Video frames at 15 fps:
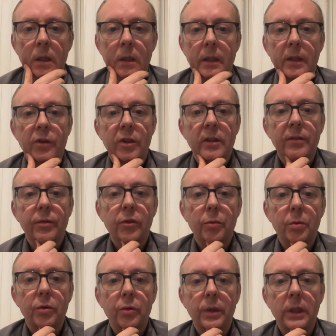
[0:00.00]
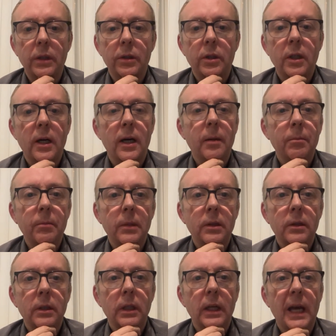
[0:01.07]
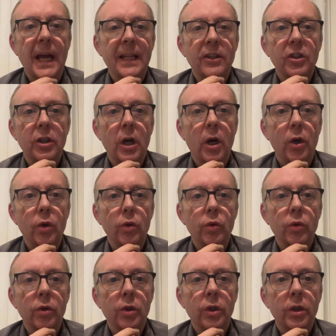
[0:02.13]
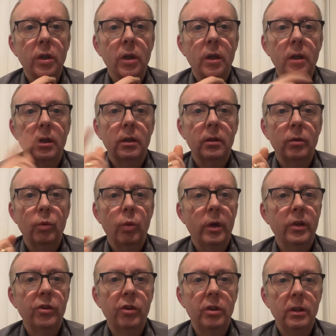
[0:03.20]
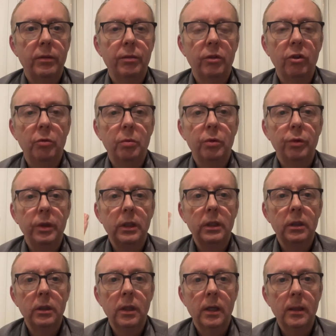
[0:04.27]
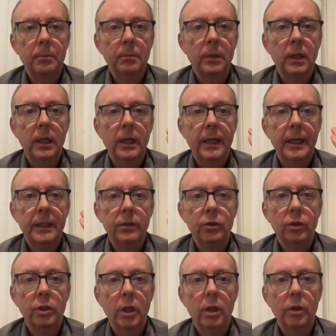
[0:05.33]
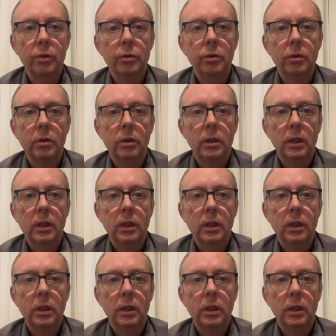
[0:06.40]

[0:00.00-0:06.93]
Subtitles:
it's the difference between come and go. What's the difference between come and go?